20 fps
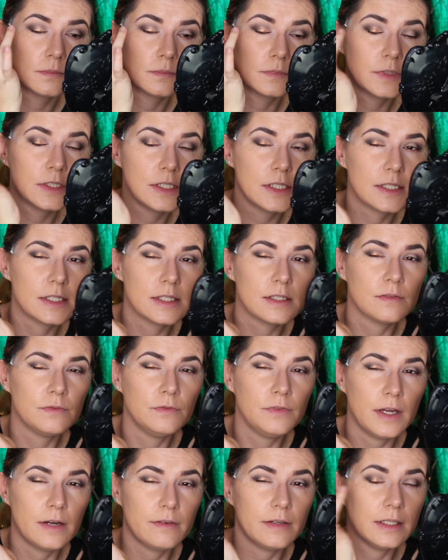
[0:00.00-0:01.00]
This is
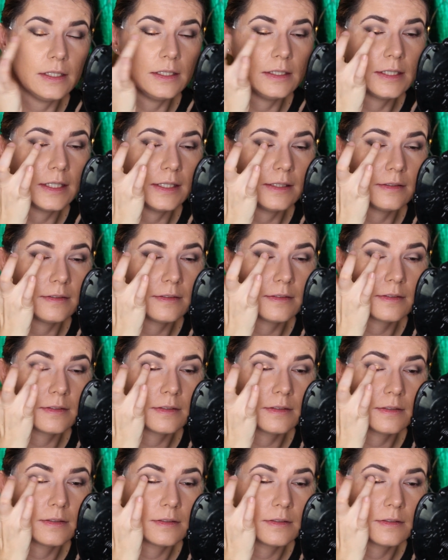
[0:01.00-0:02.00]
very intense.